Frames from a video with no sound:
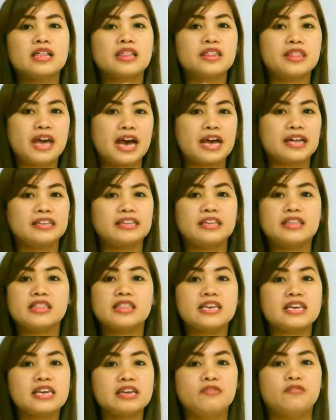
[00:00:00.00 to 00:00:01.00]
that in the
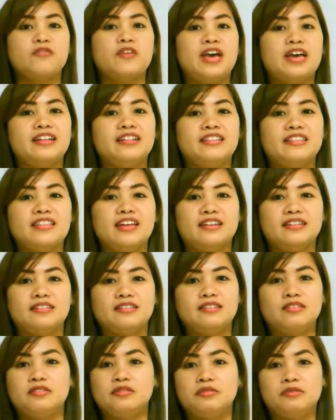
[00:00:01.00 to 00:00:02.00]
event
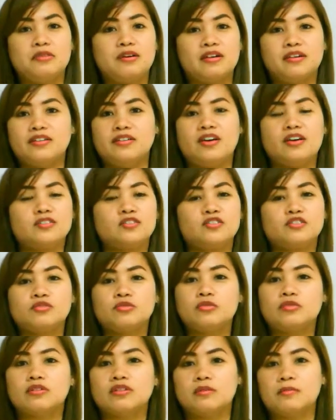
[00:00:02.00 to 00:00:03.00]
that you are not
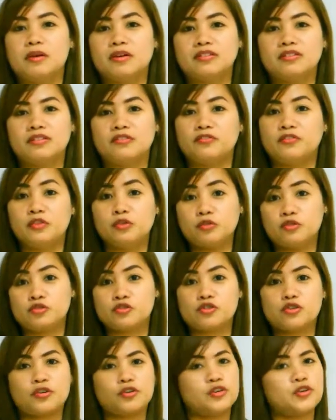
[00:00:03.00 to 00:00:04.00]
sure about the
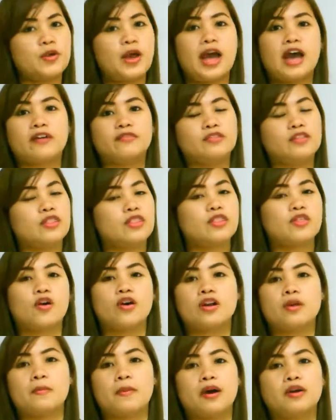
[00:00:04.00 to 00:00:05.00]
future, or you haven't
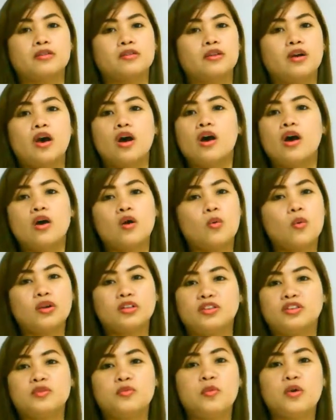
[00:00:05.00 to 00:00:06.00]
thought about
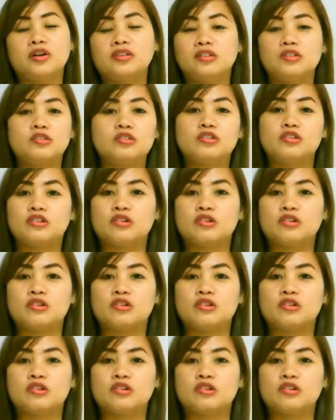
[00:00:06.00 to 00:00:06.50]
what you wanted to